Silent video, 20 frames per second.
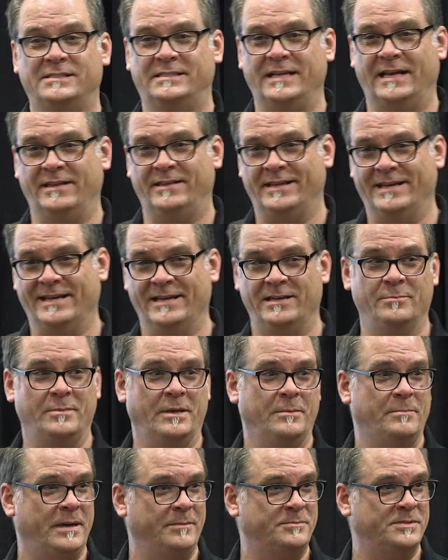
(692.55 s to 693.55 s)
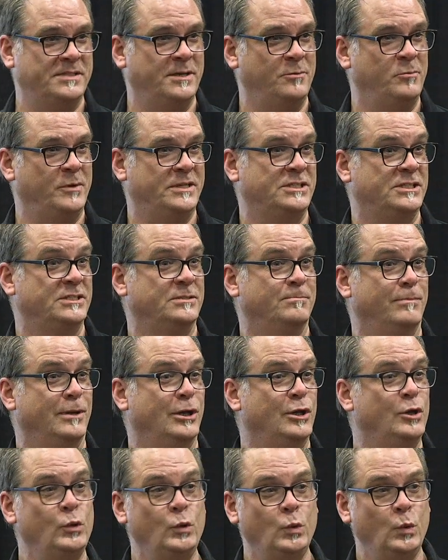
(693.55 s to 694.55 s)
deadly enemy, Pepsi, which is
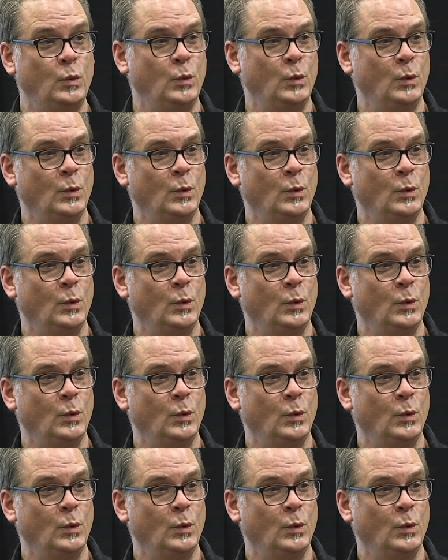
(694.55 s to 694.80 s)
blue.